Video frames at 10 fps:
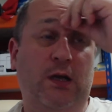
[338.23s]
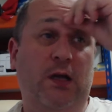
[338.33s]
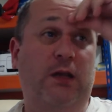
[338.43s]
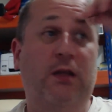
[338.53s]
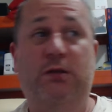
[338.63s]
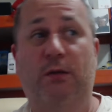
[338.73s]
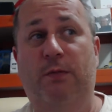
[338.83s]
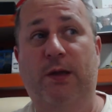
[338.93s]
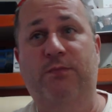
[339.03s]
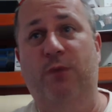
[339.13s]
Didn't stop the
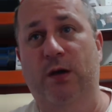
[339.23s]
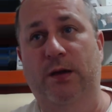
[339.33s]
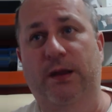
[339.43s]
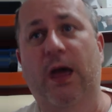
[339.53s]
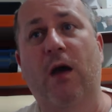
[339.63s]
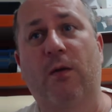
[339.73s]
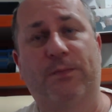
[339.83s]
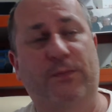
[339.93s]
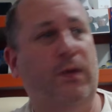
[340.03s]
place burning down,